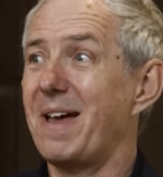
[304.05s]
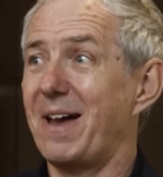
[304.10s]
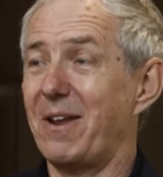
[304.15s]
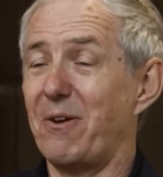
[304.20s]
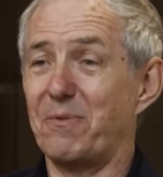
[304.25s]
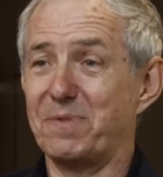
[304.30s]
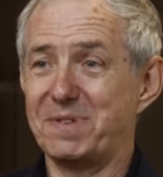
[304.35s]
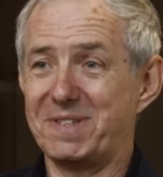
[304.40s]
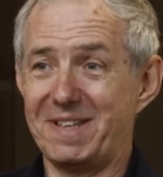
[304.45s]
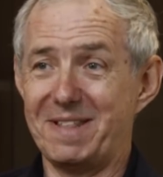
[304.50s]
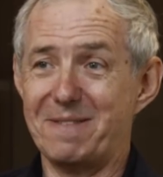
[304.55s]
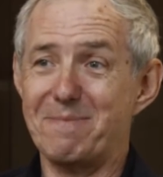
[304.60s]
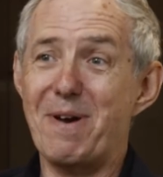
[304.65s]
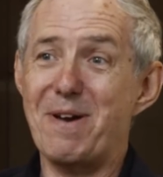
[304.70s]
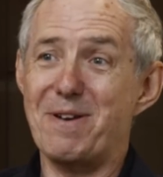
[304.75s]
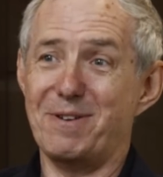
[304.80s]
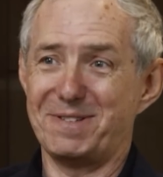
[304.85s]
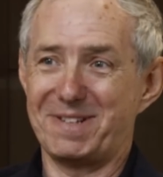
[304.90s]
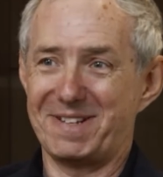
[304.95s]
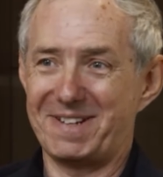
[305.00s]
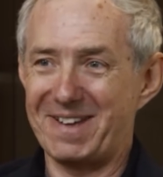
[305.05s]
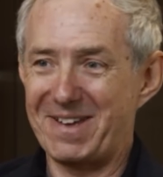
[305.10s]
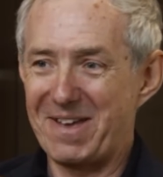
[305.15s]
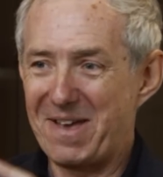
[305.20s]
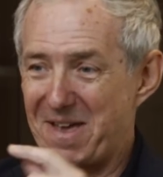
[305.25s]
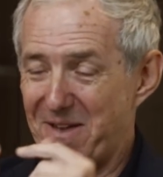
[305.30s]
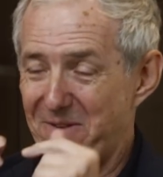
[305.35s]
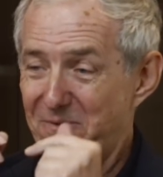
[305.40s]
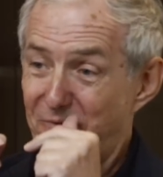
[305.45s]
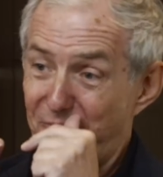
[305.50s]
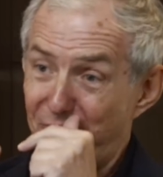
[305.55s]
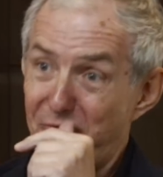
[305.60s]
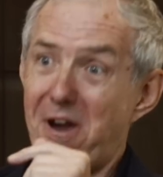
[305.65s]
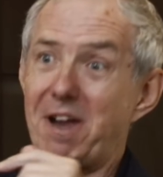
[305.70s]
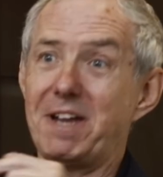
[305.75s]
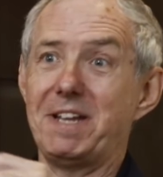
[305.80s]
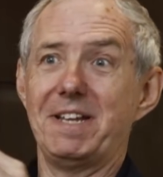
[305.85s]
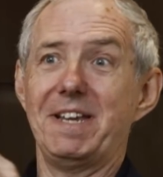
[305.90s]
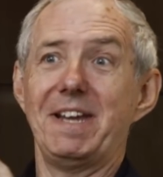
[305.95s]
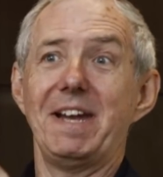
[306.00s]
and obviously the most
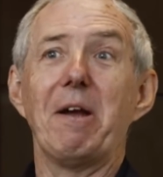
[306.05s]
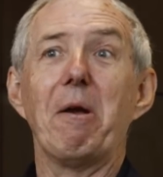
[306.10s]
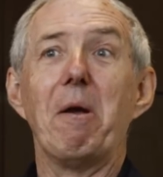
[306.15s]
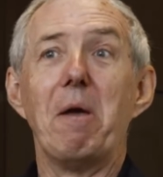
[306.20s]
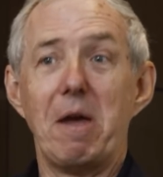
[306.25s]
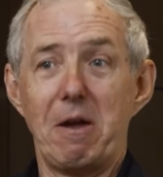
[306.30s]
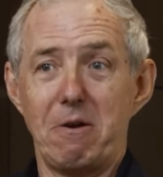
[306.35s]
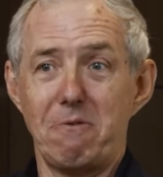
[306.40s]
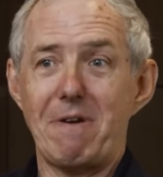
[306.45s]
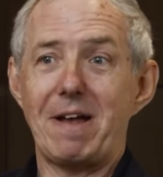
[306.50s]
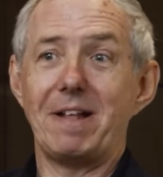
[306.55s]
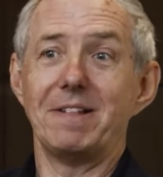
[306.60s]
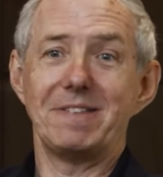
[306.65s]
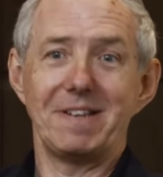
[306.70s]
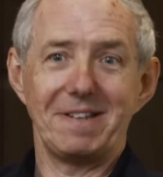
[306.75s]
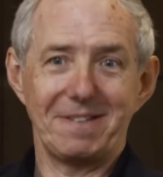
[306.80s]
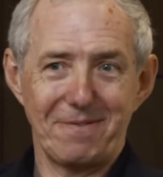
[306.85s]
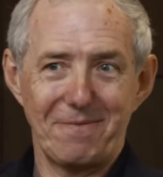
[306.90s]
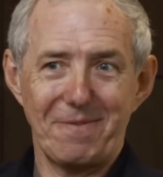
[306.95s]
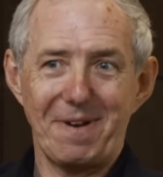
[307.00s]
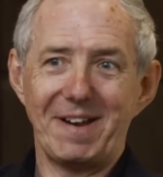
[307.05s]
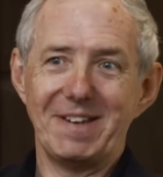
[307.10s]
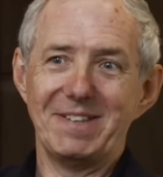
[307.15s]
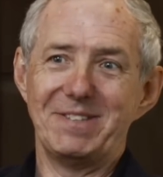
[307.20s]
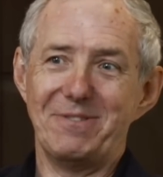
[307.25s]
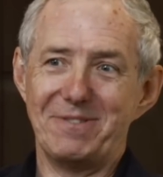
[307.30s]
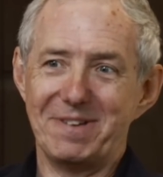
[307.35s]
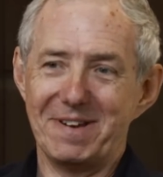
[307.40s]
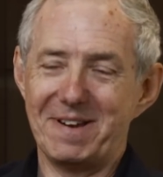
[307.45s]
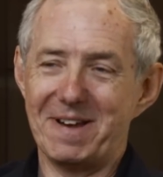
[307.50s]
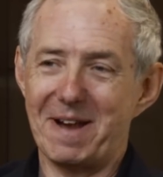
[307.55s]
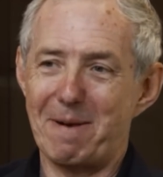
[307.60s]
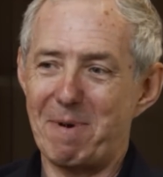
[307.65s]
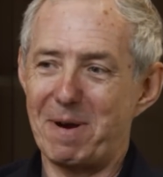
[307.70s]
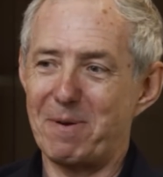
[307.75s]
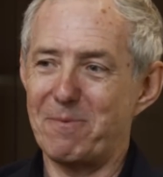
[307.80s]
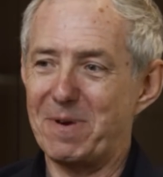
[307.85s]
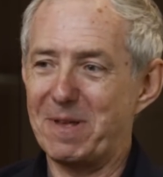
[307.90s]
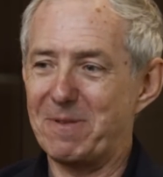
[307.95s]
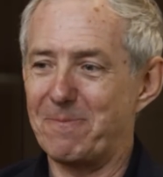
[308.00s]
frightening heraldic device you can come
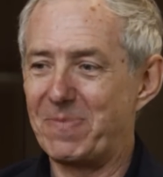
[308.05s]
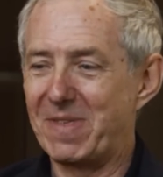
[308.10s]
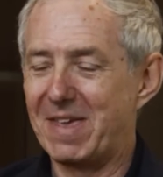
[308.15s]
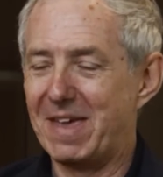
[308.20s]
up with.